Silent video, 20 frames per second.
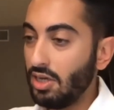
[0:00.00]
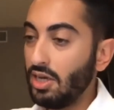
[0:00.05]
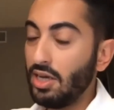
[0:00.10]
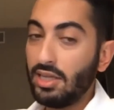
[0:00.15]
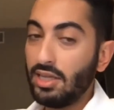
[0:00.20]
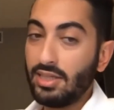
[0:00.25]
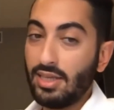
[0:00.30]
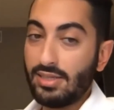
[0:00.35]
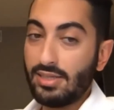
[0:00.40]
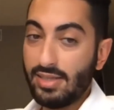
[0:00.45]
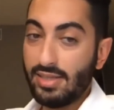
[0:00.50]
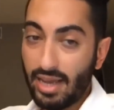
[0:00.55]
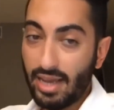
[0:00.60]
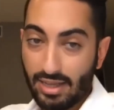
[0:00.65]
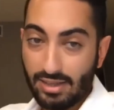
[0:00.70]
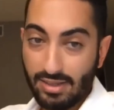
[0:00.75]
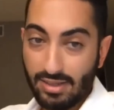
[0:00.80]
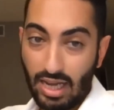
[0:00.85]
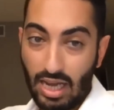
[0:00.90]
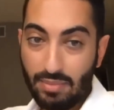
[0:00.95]
The
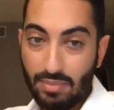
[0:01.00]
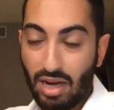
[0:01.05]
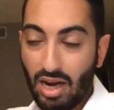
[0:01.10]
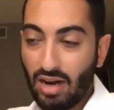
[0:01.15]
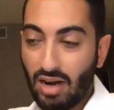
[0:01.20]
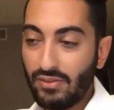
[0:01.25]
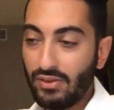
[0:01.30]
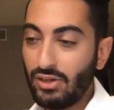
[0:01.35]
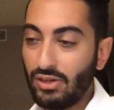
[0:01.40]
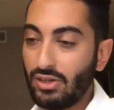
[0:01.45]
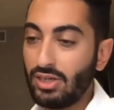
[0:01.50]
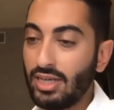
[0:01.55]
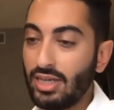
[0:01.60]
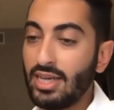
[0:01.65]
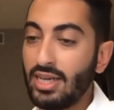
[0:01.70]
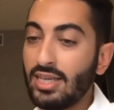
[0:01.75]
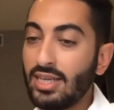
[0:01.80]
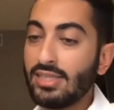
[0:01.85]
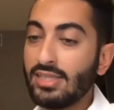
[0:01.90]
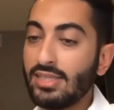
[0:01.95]
second type, however,
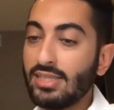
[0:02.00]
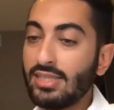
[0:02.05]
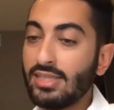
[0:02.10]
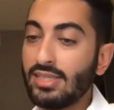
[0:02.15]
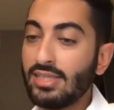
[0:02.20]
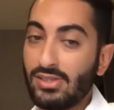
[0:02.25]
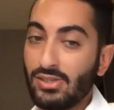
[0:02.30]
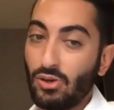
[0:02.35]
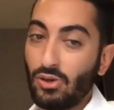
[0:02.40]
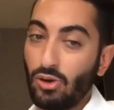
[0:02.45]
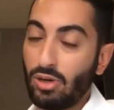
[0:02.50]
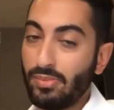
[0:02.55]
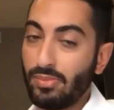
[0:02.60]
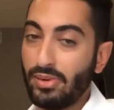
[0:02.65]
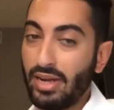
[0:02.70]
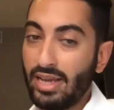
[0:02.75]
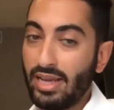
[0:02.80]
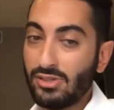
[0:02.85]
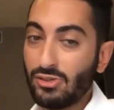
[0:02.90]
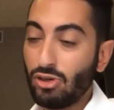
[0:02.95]
is an S Corp,
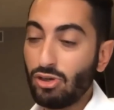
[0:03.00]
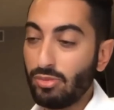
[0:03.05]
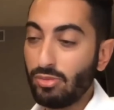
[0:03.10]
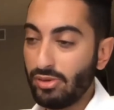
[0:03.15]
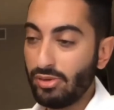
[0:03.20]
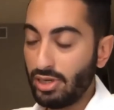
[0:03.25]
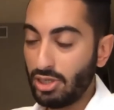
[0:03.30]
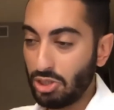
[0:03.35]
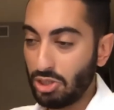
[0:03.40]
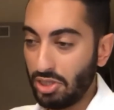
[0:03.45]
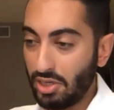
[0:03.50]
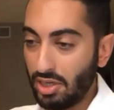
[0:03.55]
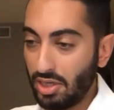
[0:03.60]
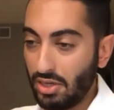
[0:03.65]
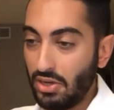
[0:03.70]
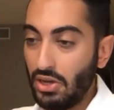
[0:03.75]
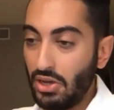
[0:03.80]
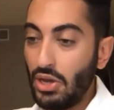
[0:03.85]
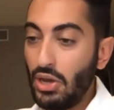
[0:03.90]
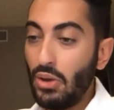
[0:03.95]
S Corporation,
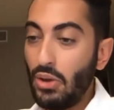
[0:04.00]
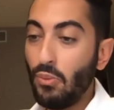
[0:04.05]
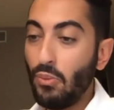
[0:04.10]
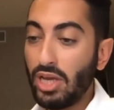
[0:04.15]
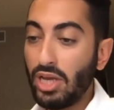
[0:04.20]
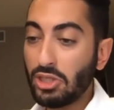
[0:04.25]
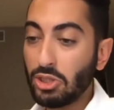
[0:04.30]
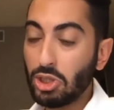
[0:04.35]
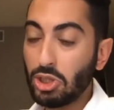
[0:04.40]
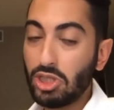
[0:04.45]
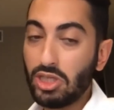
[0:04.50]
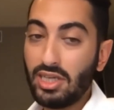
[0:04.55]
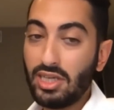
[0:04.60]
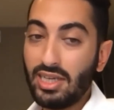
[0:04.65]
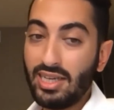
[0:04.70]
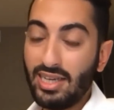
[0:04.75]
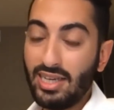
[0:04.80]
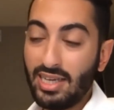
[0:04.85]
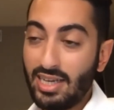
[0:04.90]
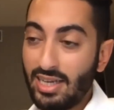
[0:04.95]
which
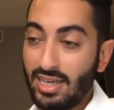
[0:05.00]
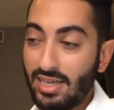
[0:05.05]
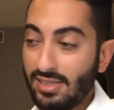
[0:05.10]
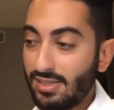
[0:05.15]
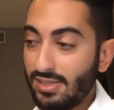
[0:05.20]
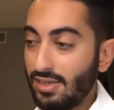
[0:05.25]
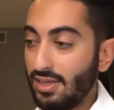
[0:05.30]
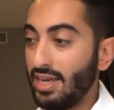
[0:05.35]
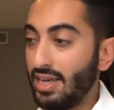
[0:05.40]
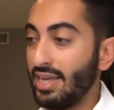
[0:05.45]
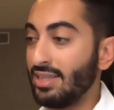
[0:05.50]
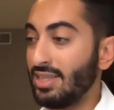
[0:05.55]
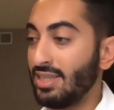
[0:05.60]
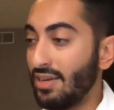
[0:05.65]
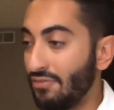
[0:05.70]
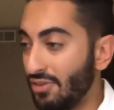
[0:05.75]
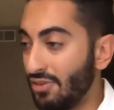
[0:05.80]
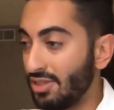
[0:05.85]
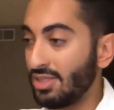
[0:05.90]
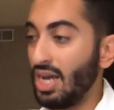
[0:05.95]
is a
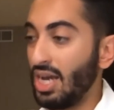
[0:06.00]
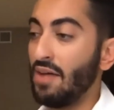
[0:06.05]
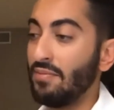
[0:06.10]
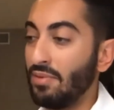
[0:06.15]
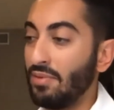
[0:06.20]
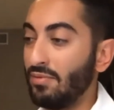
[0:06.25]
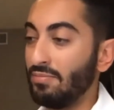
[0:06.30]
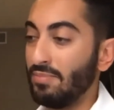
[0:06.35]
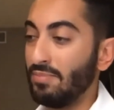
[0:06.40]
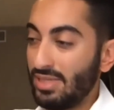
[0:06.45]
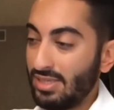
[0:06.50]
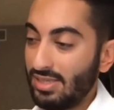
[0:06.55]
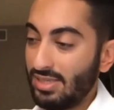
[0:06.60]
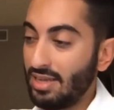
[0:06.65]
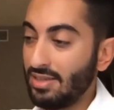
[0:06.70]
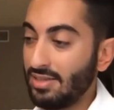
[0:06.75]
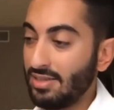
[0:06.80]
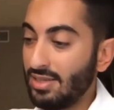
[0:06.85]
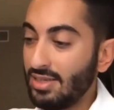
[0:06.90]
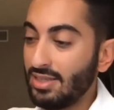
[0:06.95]
different type of business
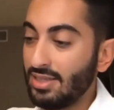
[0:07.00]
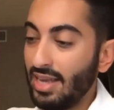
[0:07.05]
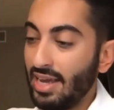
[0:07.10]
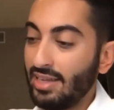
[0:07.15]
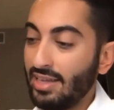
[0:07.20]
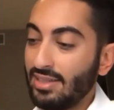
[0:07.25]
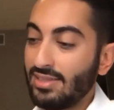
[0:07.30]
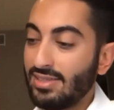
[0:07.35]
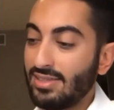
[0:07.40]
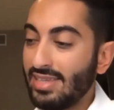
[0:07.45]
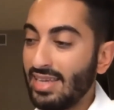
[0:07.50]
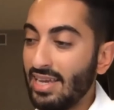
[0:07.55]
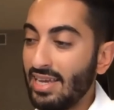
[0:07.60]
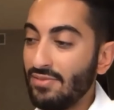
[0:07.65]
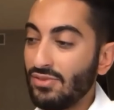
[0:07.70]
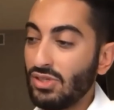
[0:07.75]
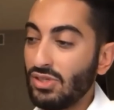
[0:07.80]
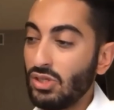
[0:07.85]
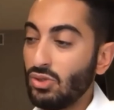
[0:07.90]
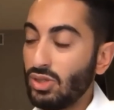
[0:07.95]
entity that
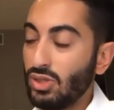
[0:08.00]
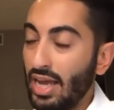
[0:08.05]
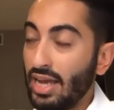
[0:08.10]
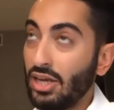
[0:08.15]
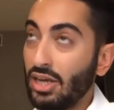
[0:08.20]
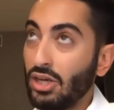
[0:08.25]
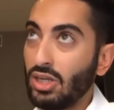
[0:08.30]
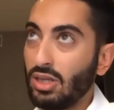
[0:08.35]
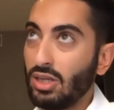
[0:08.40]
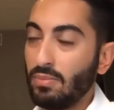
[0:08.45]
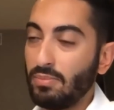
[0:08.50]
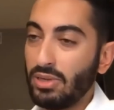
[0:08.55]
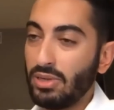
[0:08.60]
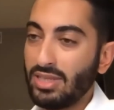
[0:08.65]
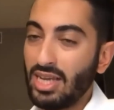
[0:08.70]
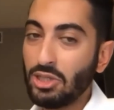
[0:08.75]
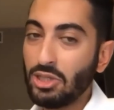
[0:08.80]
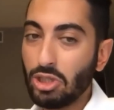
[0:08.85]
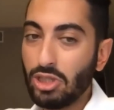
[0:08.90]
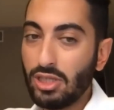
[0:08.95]
could
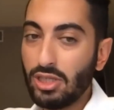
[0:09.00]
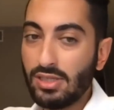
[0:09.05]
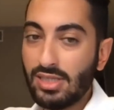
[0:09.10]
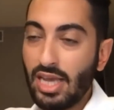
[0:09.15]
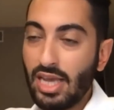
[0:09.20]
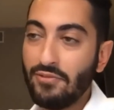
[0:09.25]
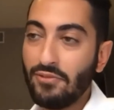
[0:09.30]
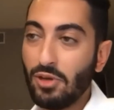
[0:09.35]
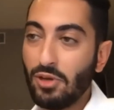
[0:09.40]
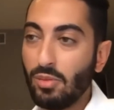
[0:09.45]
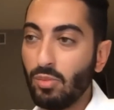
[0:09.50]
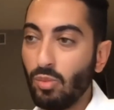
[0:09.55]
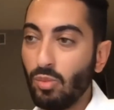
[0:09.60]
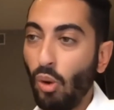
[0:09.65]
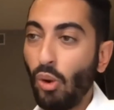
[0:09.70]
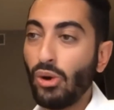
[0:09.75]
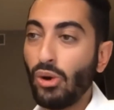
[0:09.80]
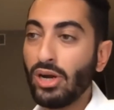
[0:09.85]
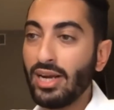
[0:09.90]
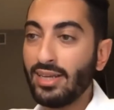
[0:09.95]
potentially save you
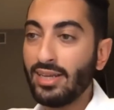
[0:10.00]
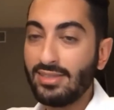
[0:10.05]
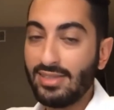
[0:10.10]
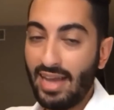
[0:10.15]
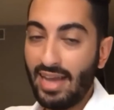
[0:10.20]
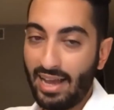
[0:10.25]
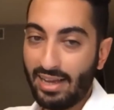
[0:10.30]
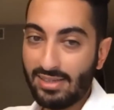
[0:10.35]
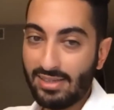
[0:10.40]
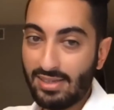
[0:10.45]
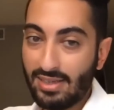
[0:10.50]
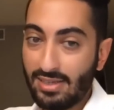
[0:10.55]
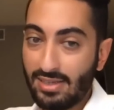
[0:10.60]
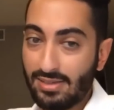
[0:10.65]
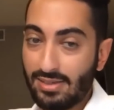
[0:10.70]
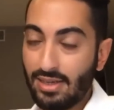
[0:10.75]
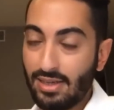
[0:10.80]
more in taxes.